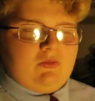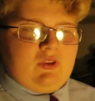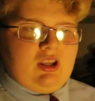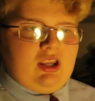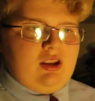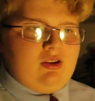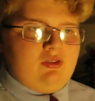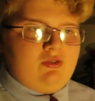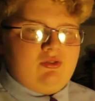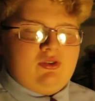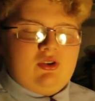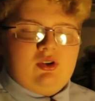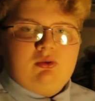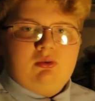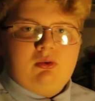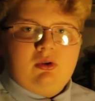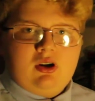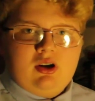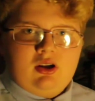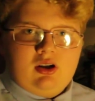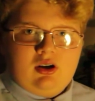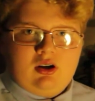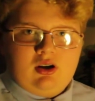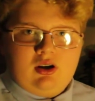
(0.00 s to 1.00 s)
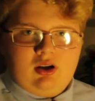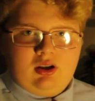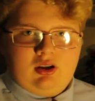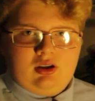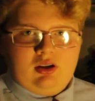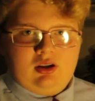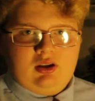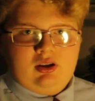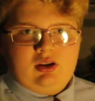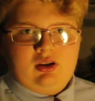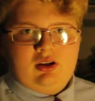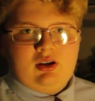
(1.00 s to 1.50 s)
If you want
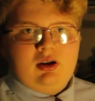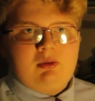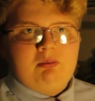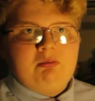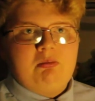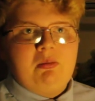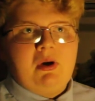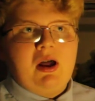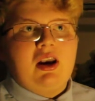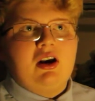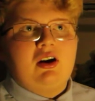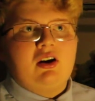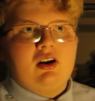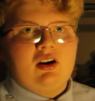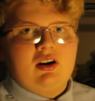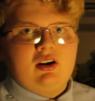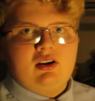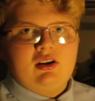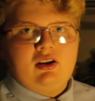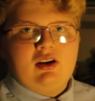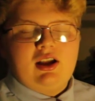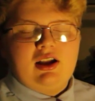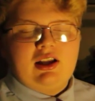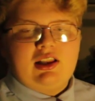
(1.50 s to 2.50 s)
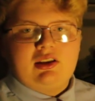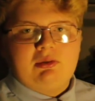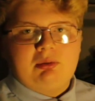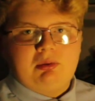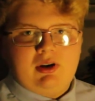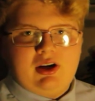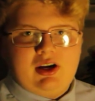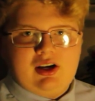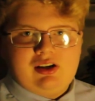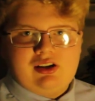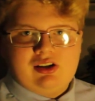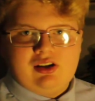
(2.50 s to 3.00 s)
a better
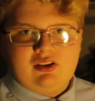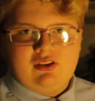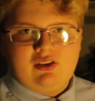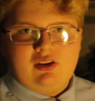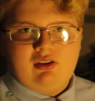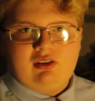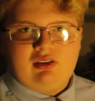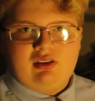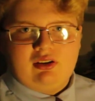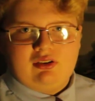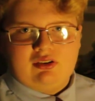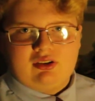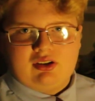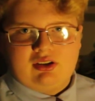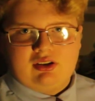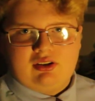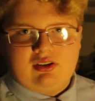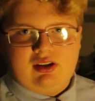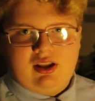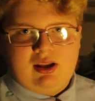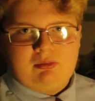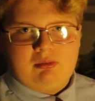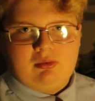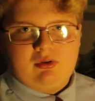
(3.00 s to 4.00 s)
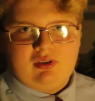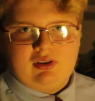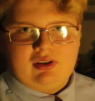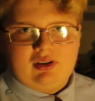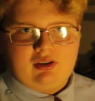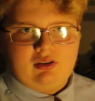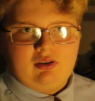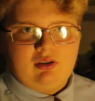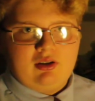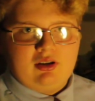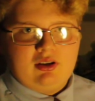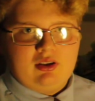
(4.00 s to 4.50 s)
explanation on those other examples,
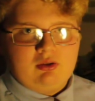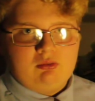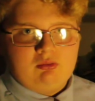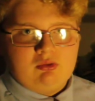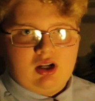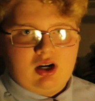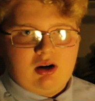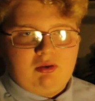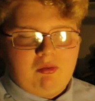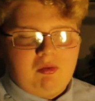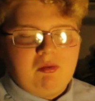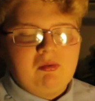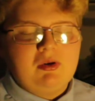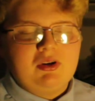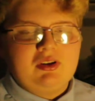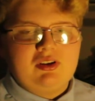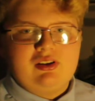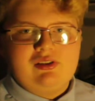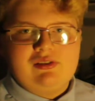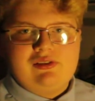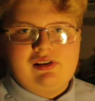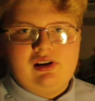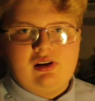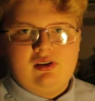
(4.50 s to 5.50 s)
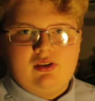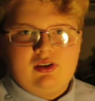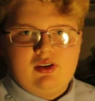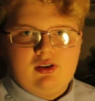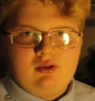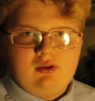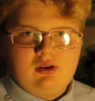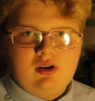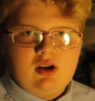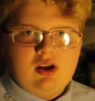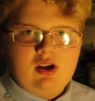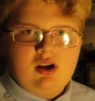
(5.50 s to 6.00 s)
including the one I'm about to show
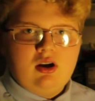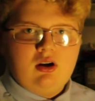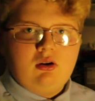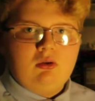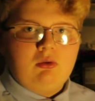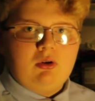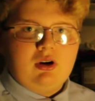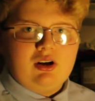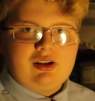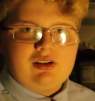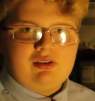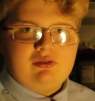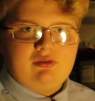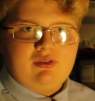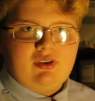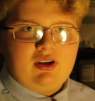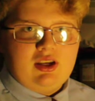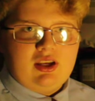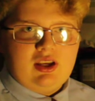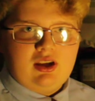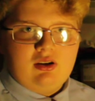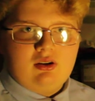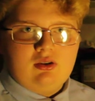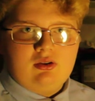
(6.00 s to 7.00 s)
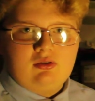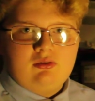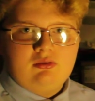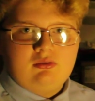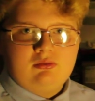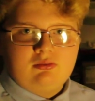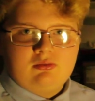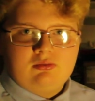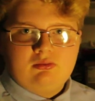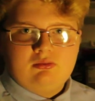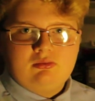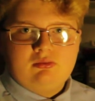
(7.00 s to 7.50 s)
you, watch a video
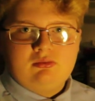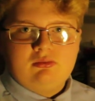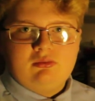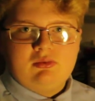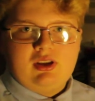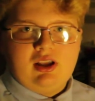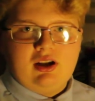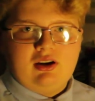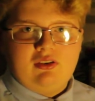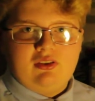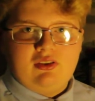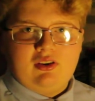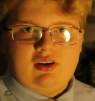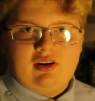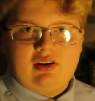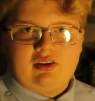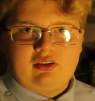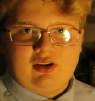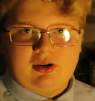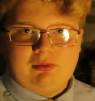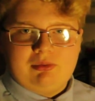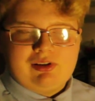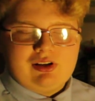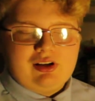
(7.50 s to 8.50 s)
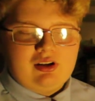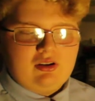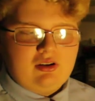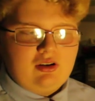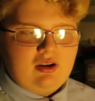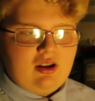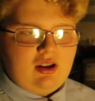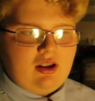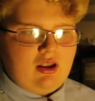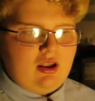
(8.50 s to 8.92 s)
down in the description.